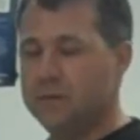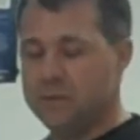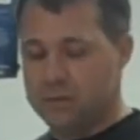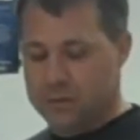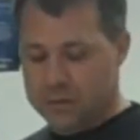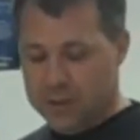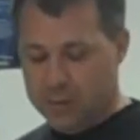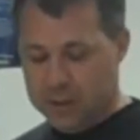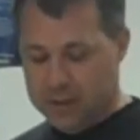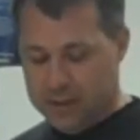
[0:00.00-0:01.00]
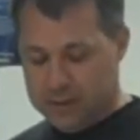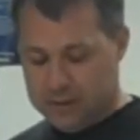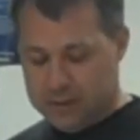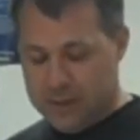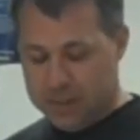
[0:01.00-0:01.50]
We'll
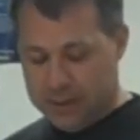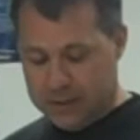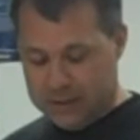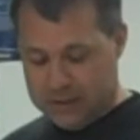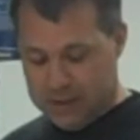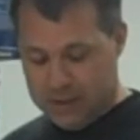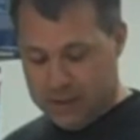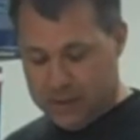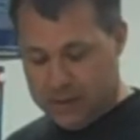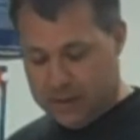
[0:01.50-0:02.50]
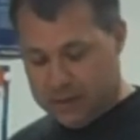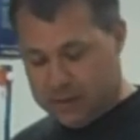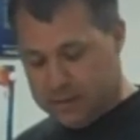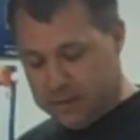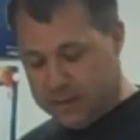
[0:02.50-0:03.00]
typically see
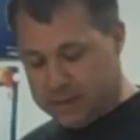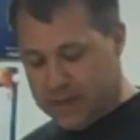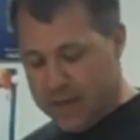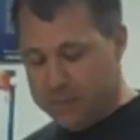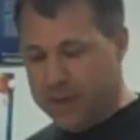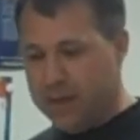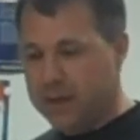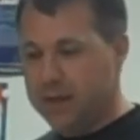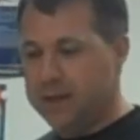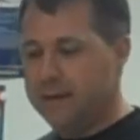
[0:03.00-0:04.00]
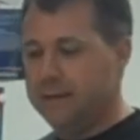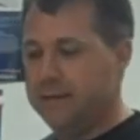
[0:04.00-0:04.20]
this happening in